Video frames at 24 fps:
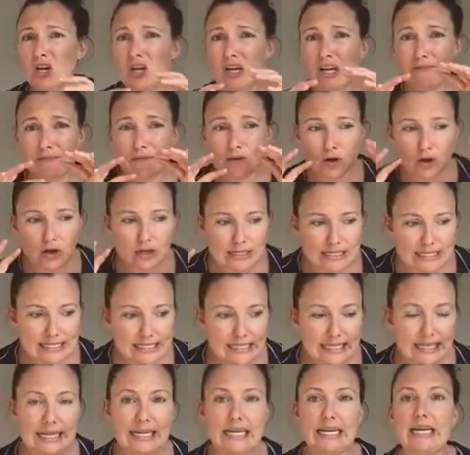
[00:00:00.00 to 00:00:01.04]
if you're not
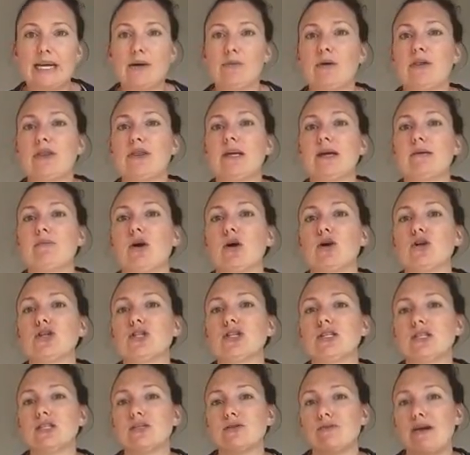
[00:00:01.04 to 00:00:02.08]
dealing with the
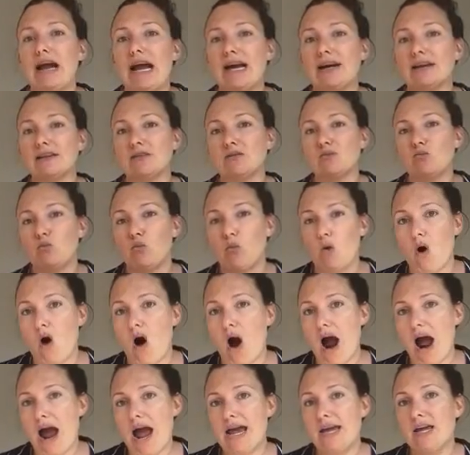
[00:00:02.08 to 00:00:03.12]
emotions around
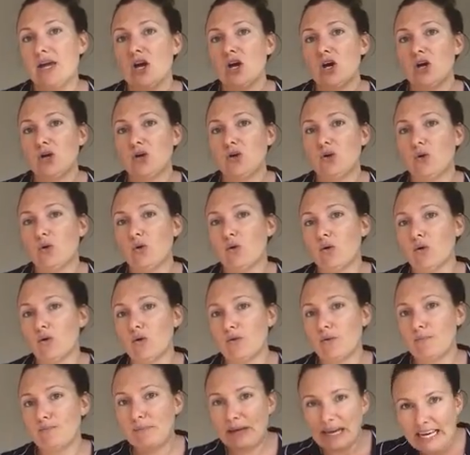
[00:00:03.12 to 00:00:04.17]
why
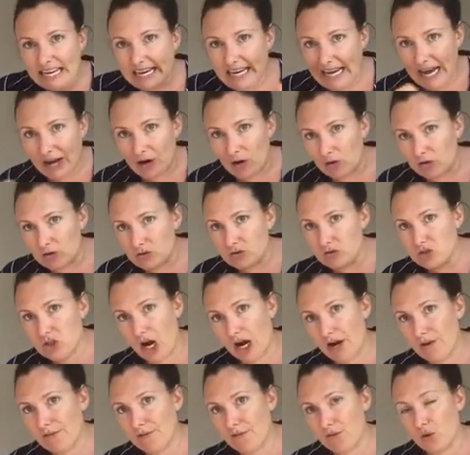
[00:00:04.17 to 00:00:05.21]
you're picking out on
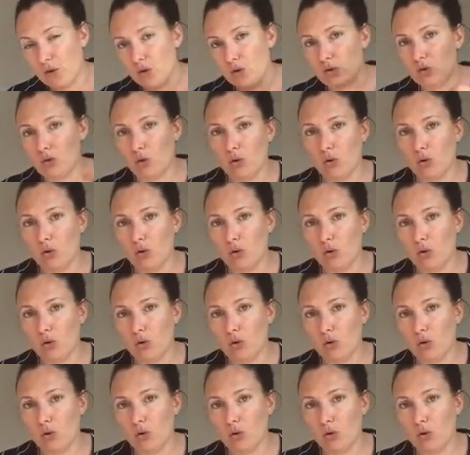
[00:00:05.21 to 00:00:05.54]
junk food,